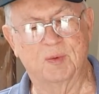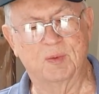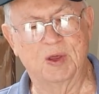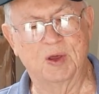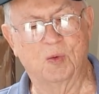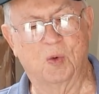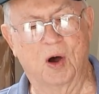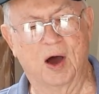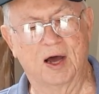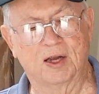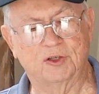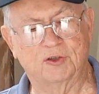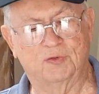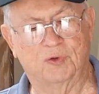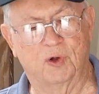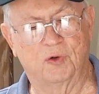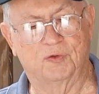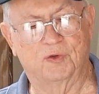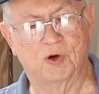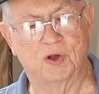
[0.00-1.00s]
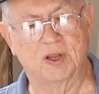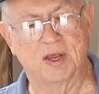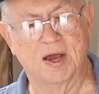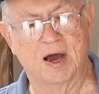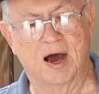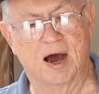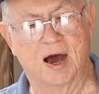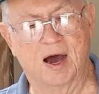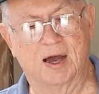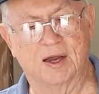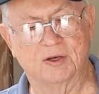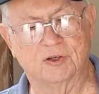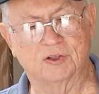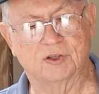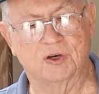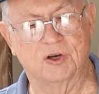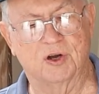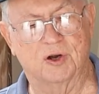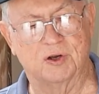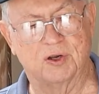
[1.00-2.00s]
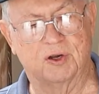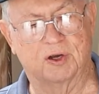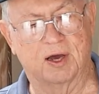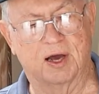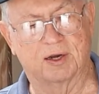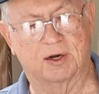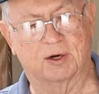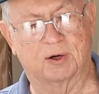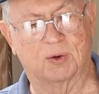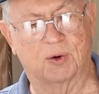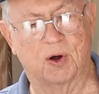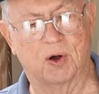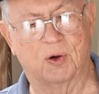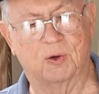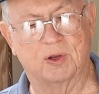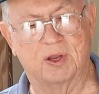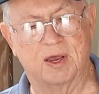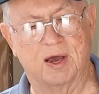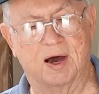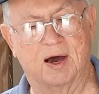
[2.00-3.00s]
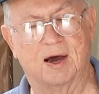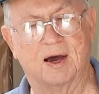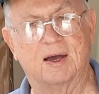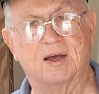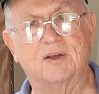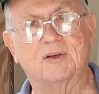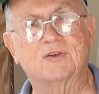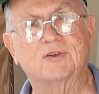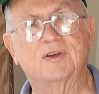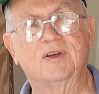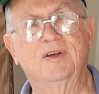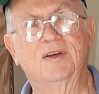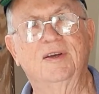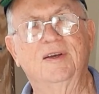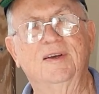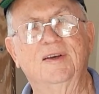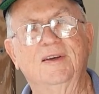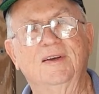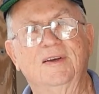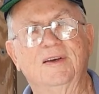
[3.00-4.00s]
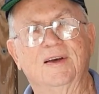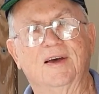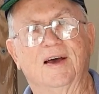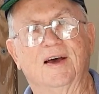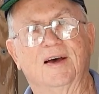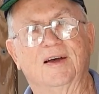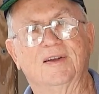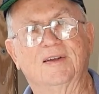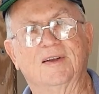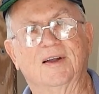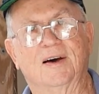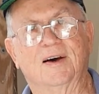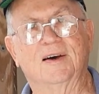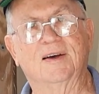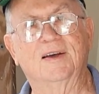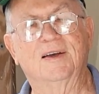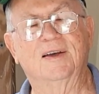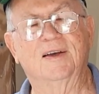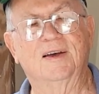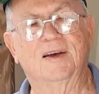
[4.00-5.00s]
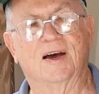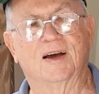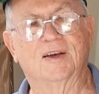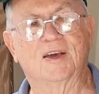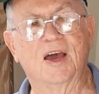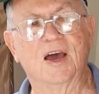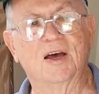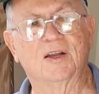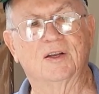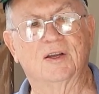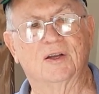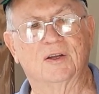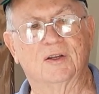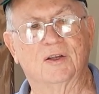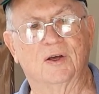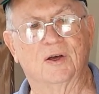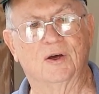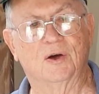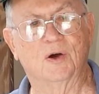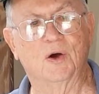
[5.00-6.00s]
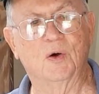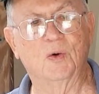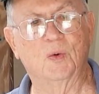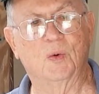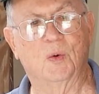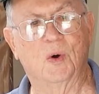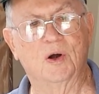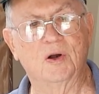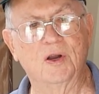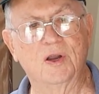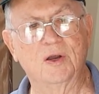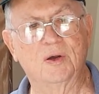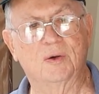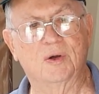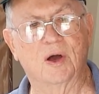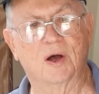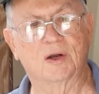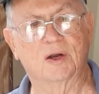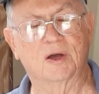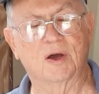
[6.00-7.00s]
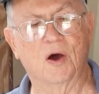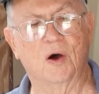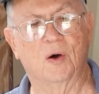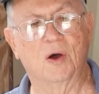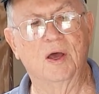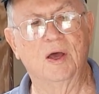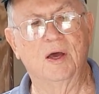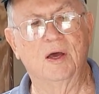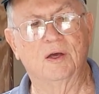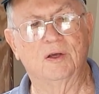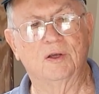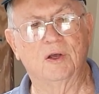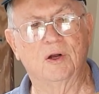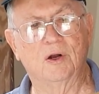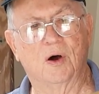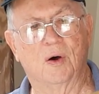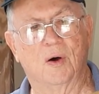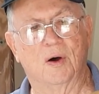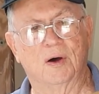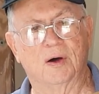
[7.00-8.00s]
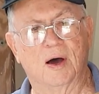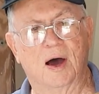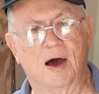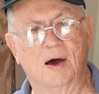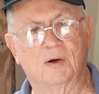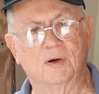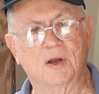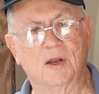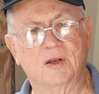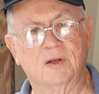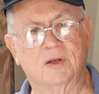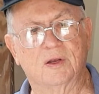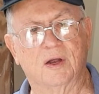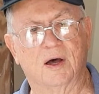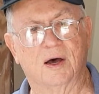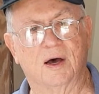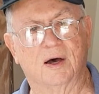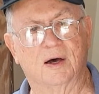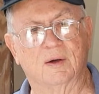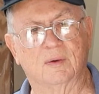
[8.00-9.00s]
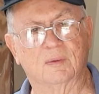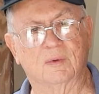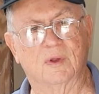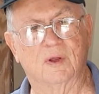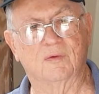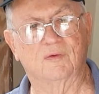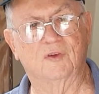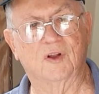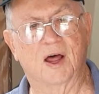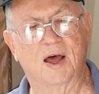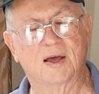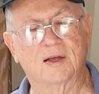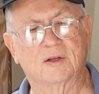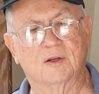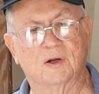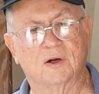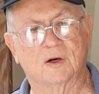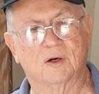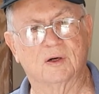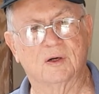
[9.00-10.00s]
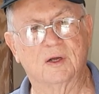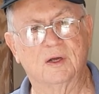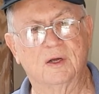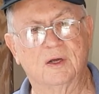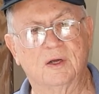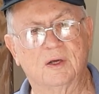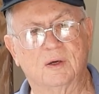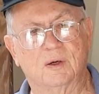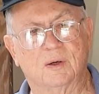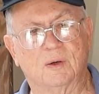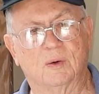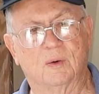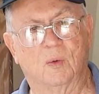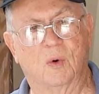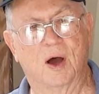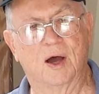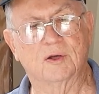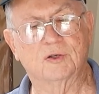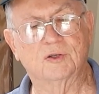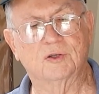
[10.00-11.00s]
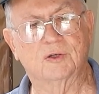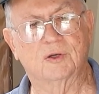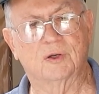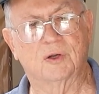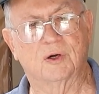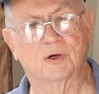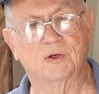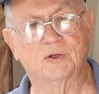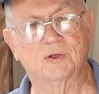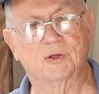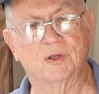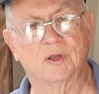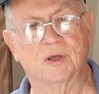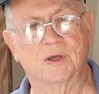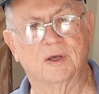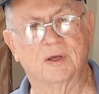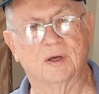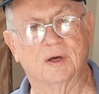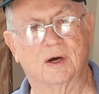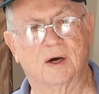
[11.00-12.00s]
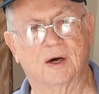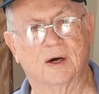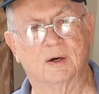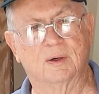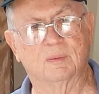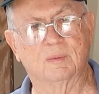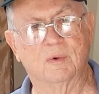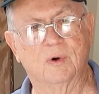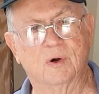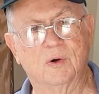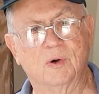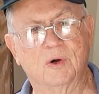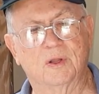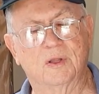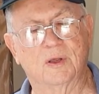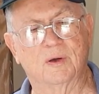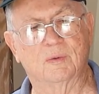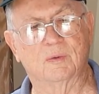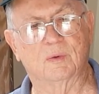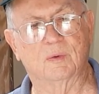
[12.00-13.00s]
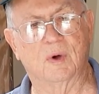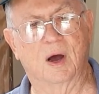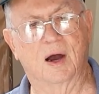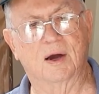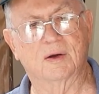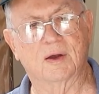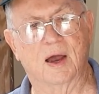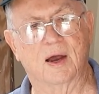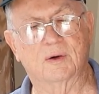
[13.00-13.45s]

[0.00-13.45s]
to be watchful for the eyes. You know, you got to grow the eyes. Right. And uh, again, who? Where do you going to go? You know, out in uh, the Flagler West, there's the uh, who are the